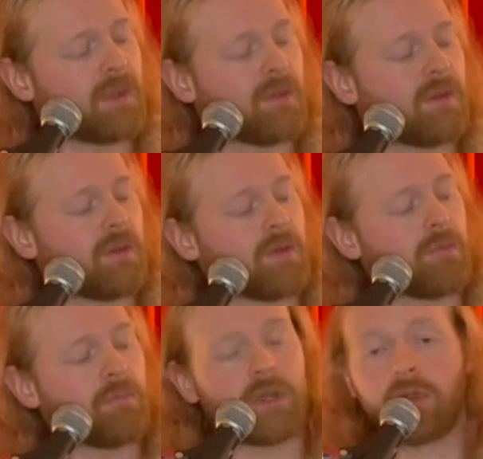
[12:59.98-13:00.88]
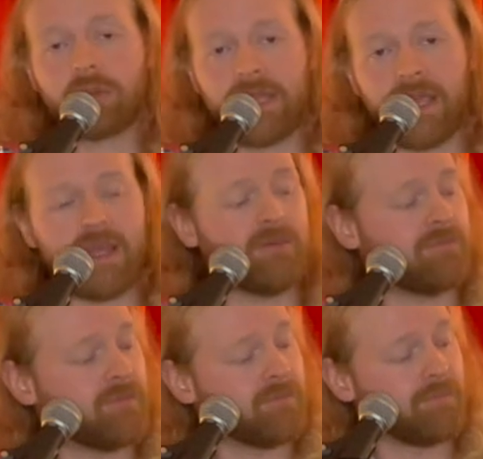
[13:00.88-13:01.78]
But now on the F,
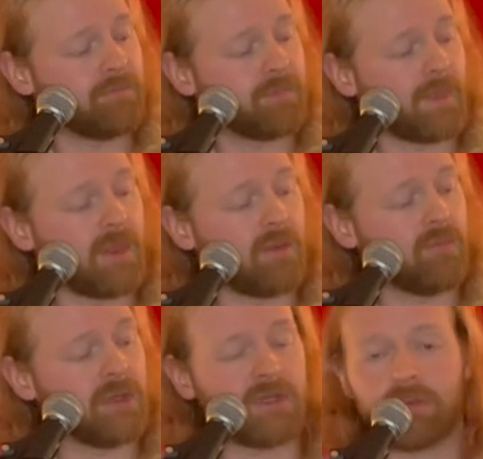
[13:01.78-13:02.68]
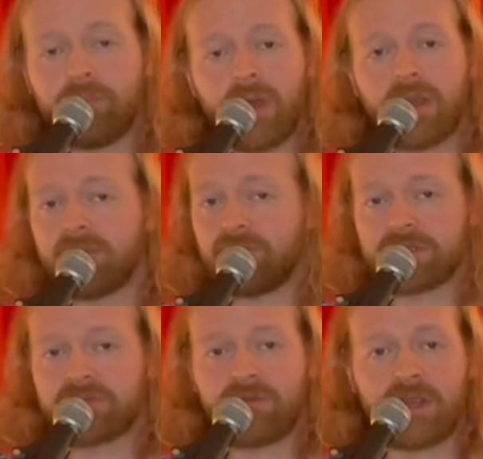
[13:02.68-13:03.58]
we need to bar the first fret,
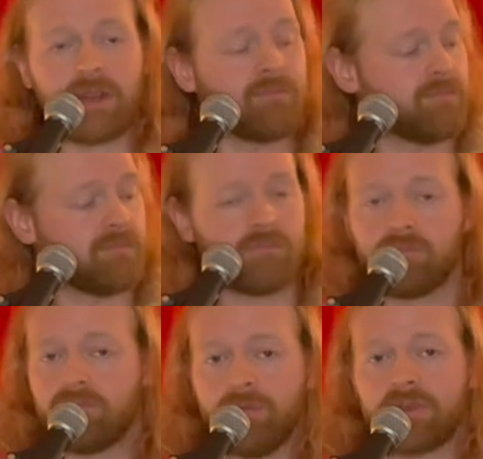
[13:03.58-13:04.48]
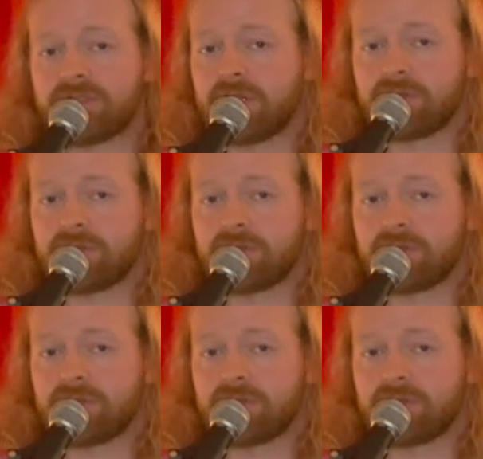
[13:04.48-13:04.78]
because that's our root note,